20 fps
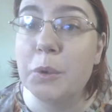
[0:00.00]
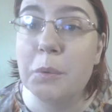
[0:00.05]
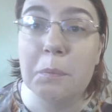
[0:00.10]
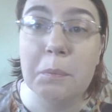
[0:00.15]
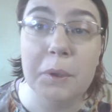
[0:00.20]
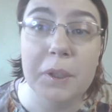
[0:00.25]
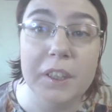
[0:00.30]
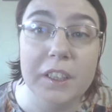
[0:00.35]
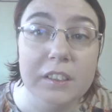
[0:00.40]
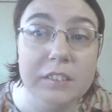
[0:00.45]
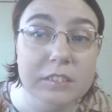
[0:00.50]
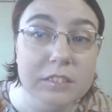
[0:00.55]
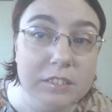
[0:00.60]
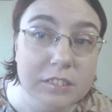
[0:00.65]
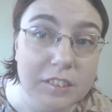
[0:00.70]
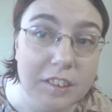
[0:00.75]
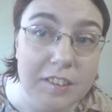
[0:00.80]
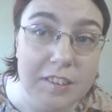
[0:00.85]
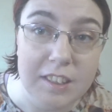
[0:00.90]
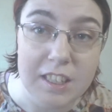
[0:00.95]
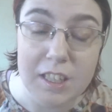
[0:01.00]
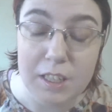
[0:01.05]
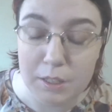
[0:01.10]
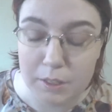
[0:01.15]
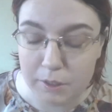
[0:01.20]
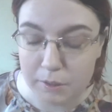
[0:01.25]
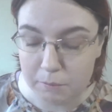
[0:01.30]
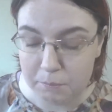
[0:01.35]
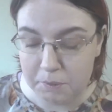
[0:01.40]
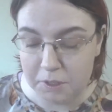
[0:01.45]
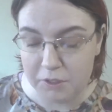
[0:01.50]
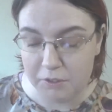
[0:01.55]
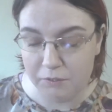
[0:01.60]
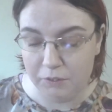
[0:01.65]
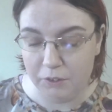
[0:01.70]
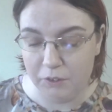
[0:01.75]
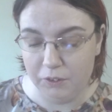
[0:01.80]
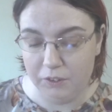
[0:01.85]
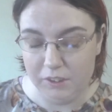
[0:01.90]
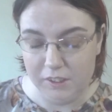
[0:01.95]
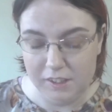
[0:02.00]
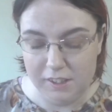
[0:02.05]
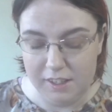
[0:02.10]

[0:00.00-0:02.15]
but see, beautiful.